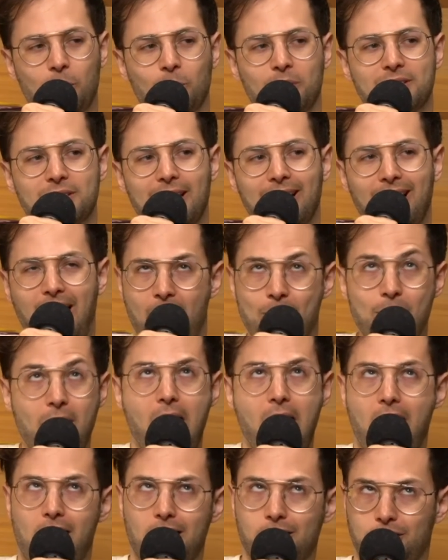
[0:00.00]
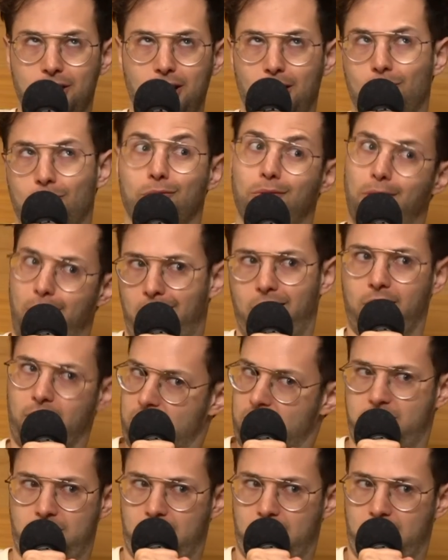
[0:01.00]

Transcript: where he's like, I'm actually a really good